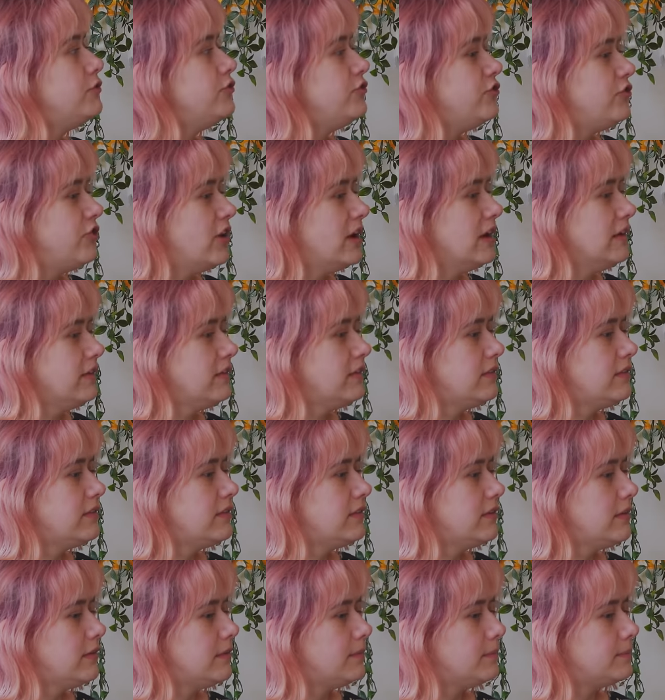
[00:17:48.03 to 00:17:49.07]

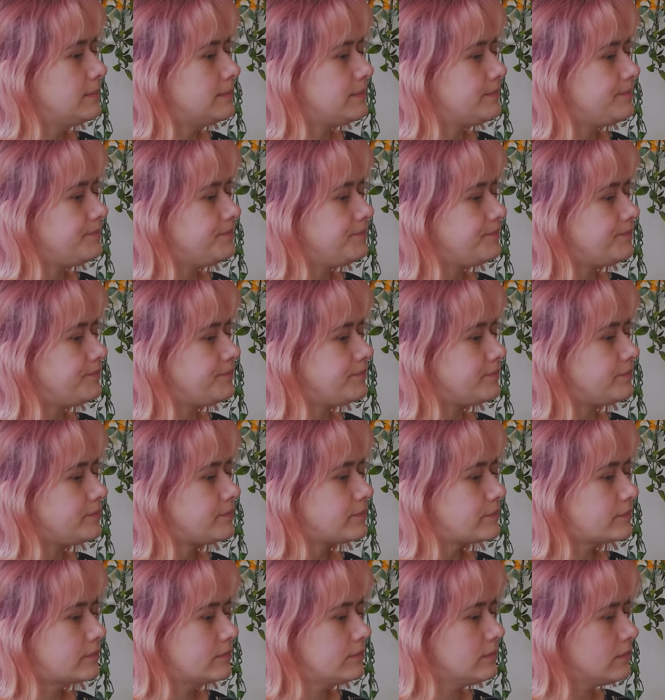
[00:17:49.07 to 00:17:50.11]
just
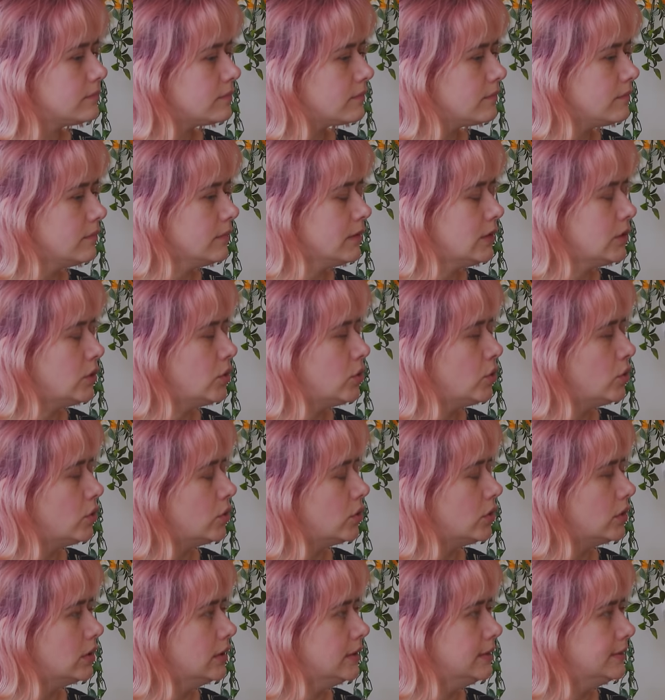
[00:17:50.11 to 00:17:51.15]
I'm going to journal
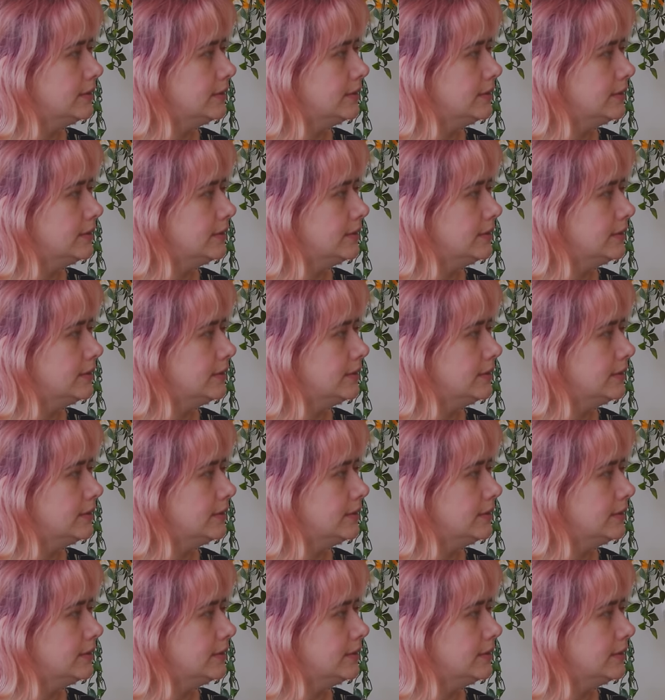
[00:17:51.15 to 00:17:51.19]
about it a